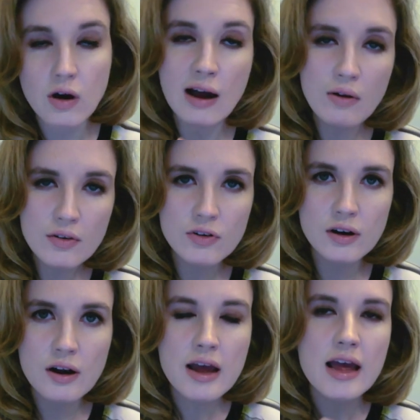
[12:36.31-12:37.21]

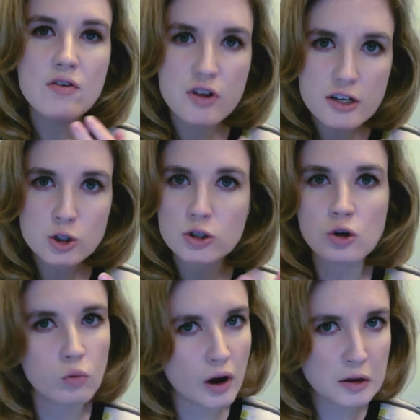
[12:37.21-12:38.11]
However, if it is just
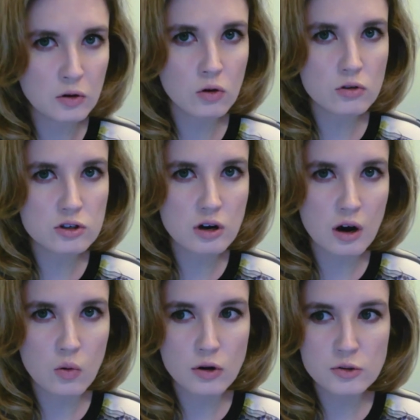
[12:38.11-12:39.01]
a regular old
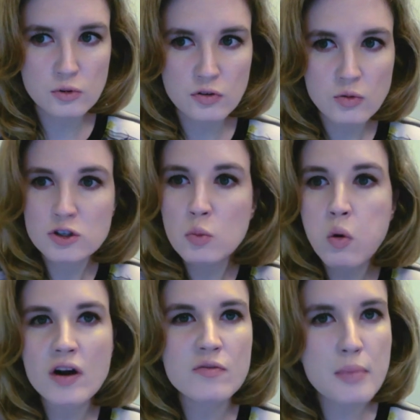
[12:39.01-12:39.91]
Star Wars movie, what's the
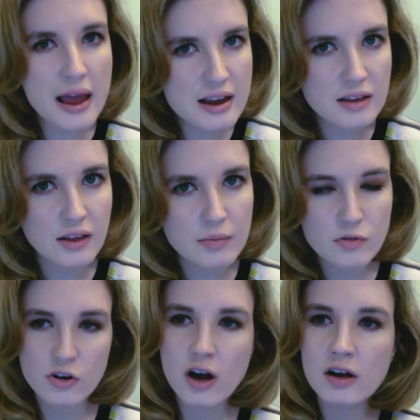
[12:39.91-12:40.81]
point of making them?
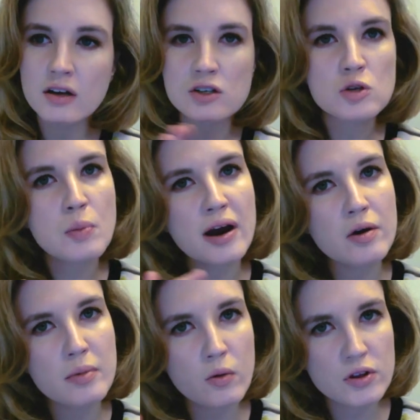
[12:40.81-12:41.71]
If you're not going to
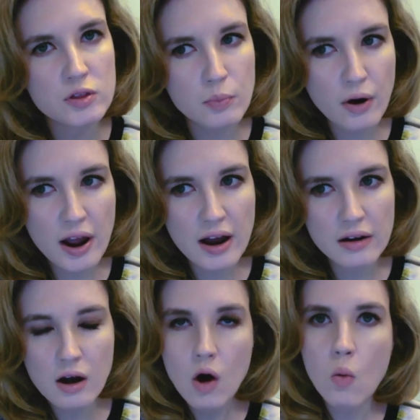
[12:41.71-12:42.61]
experiment with the
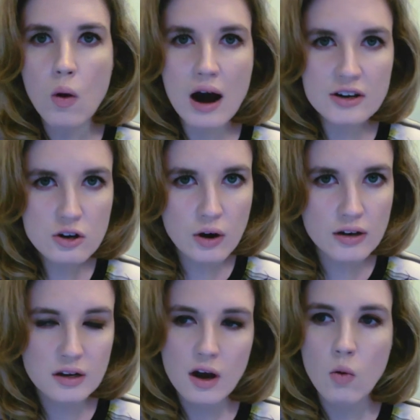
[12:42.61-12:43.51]
brand, why do it?